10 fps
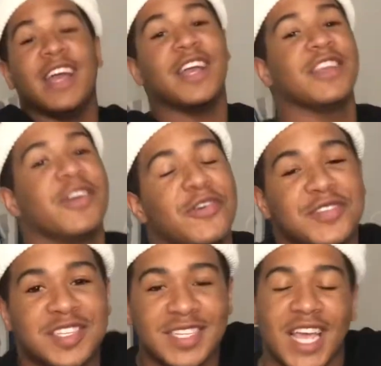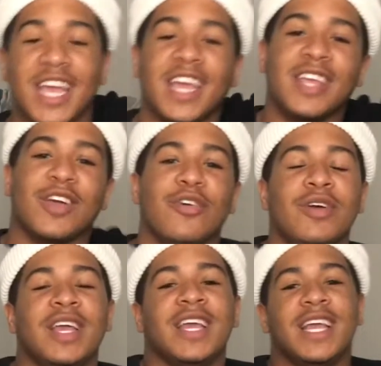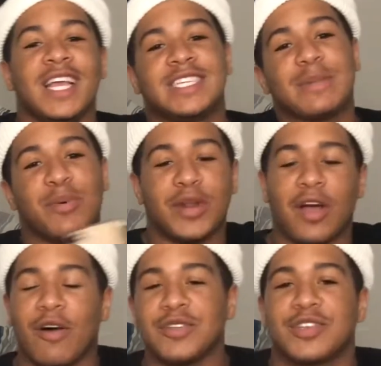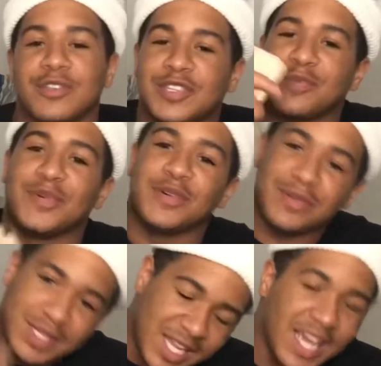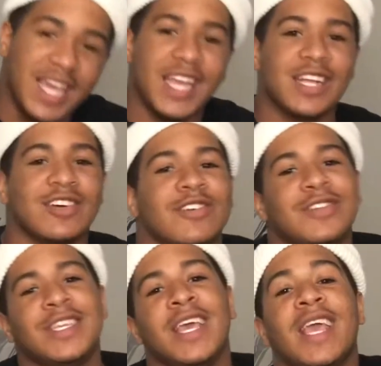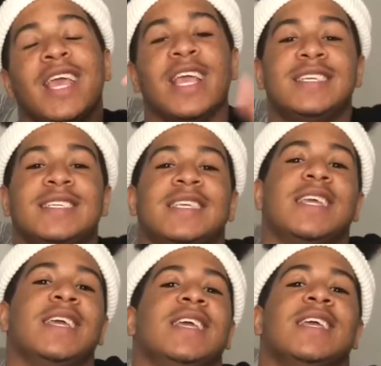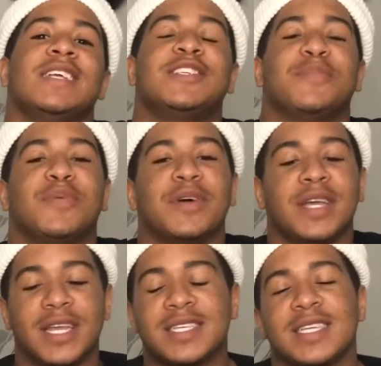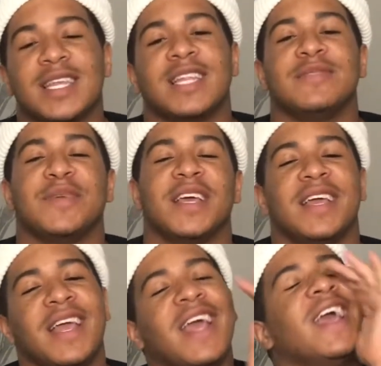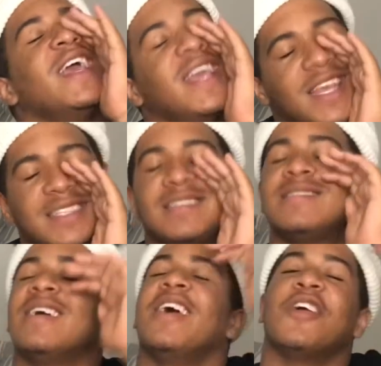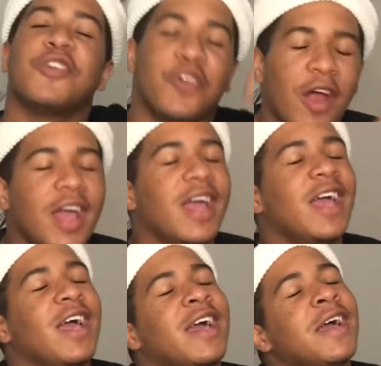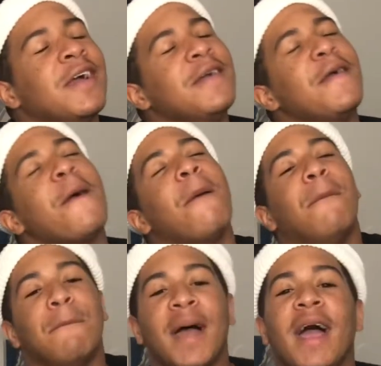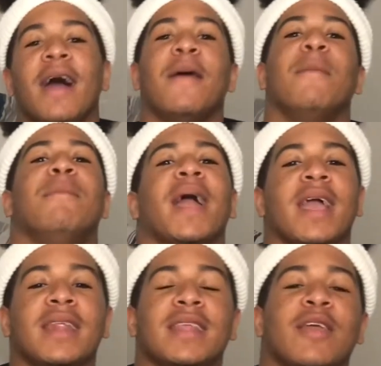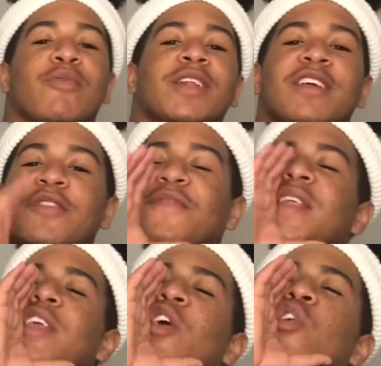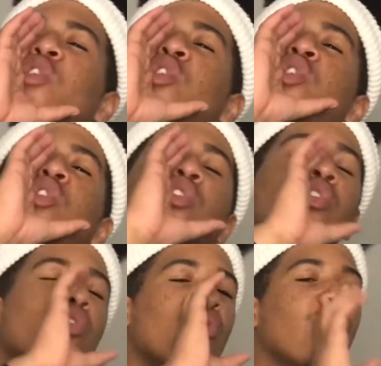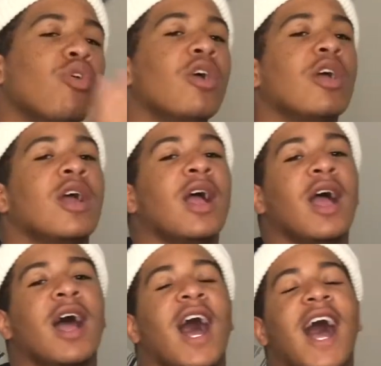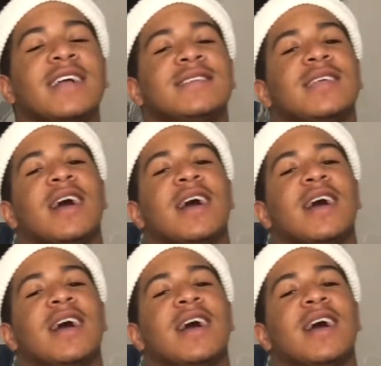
Sayo, sayo. It's your boy that always go to the bodegas. It's your kid, it's your boy, it's your ladies, man. It's Grand Matt. Back at it again with another video. I said